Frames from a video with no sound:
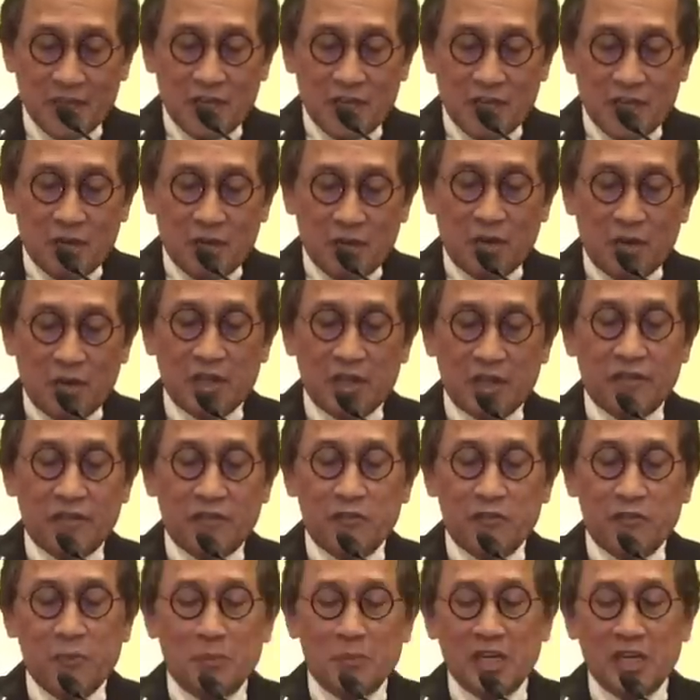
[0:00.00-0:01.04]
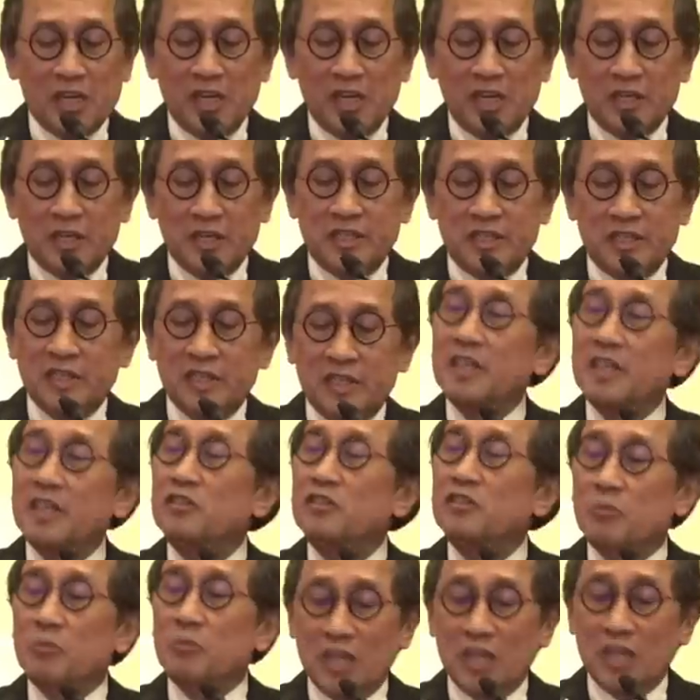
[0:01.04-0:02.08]
But if everybody is destined
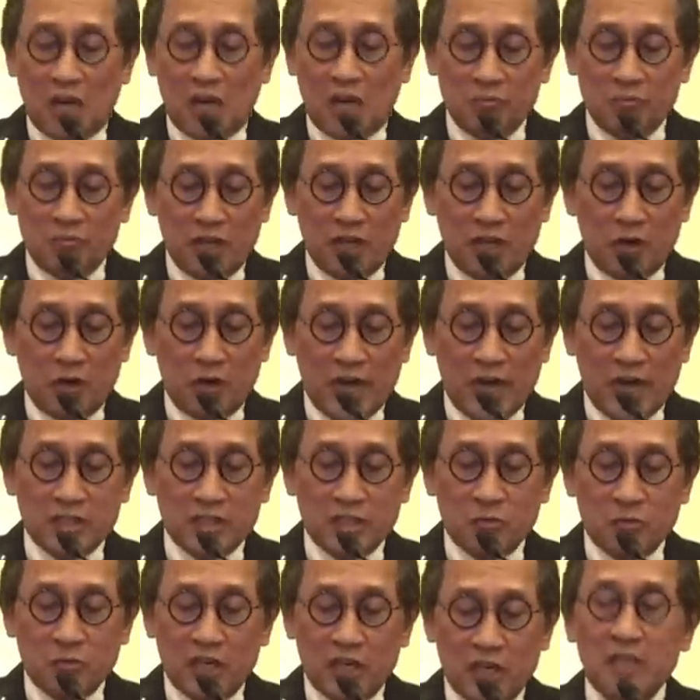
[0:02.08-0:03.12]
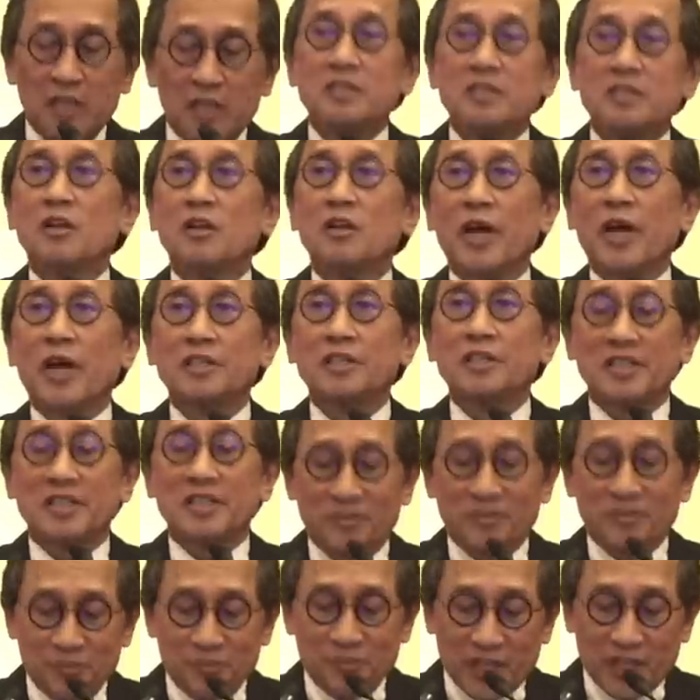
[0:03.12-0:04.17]
to become the West, what is the West?
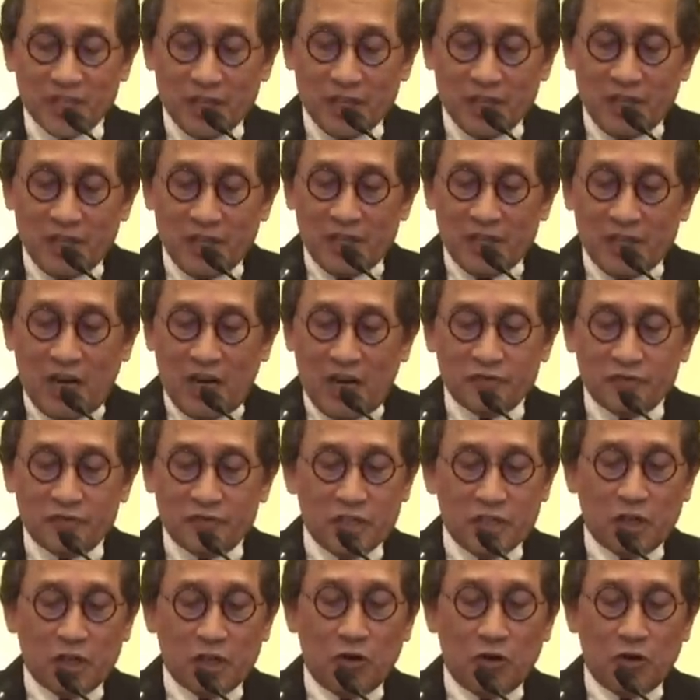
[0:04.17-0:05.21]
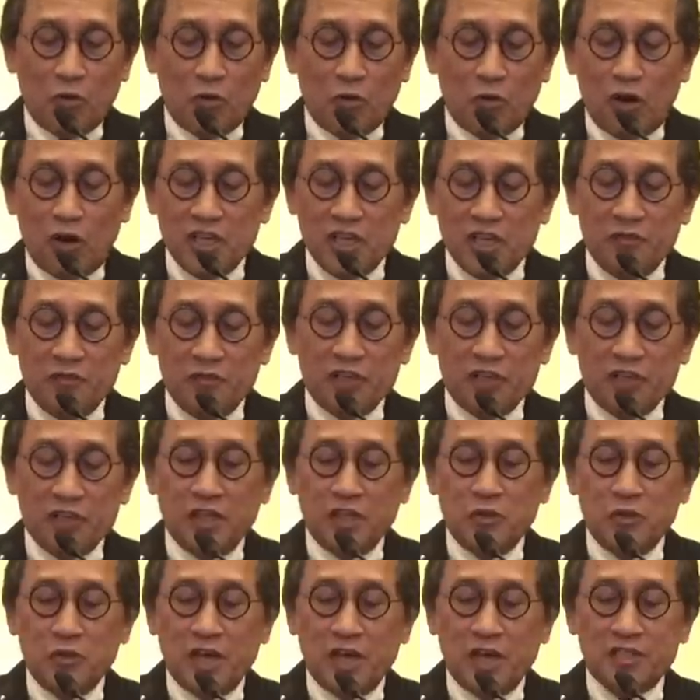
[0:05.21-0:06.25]
After the Cold War, even the
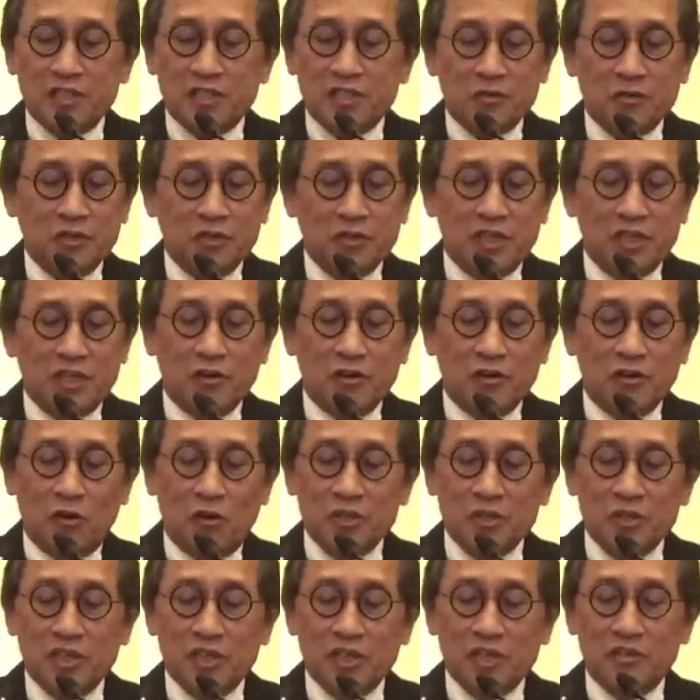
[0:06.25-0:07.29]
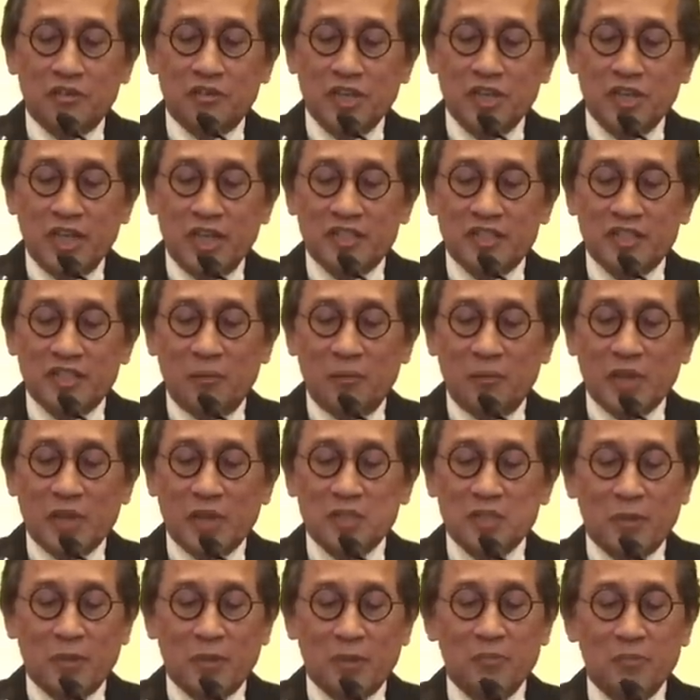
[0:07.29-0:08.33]
US couldn't always agree, and sometimes
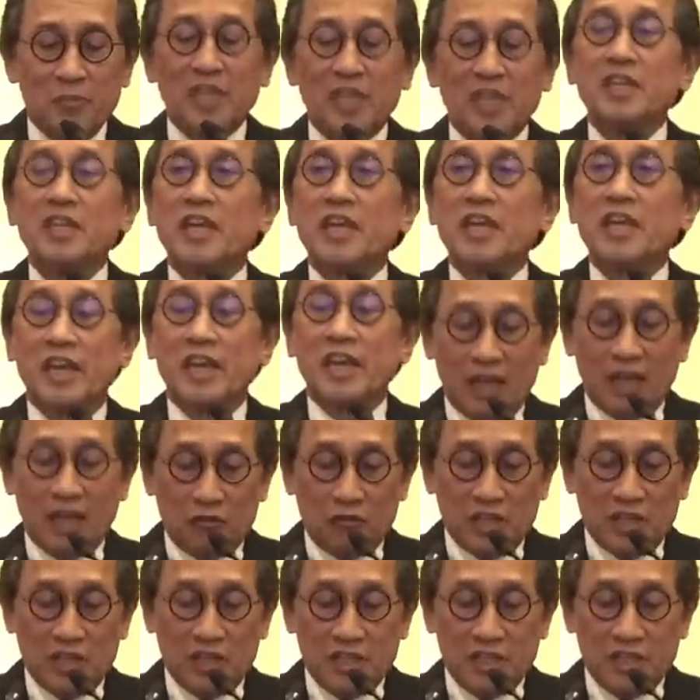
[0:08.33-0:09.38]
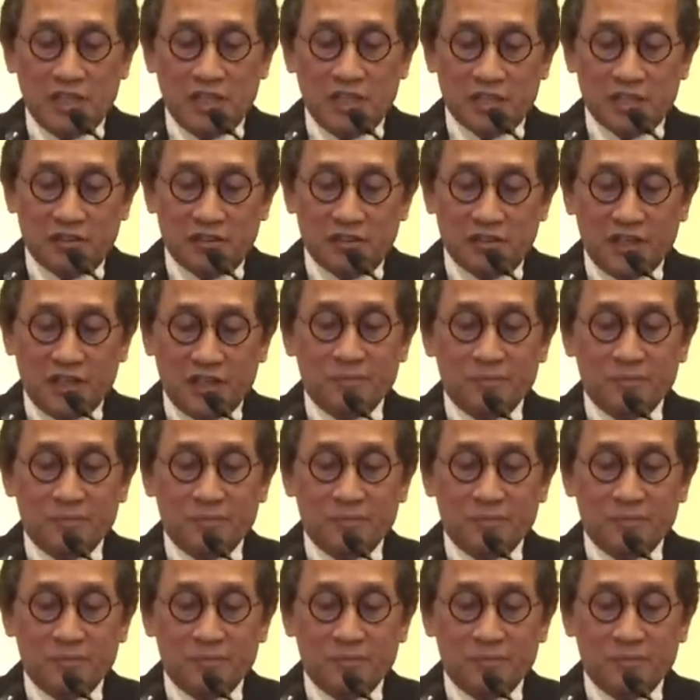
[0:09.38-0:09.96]
publicly and loudly disagreed.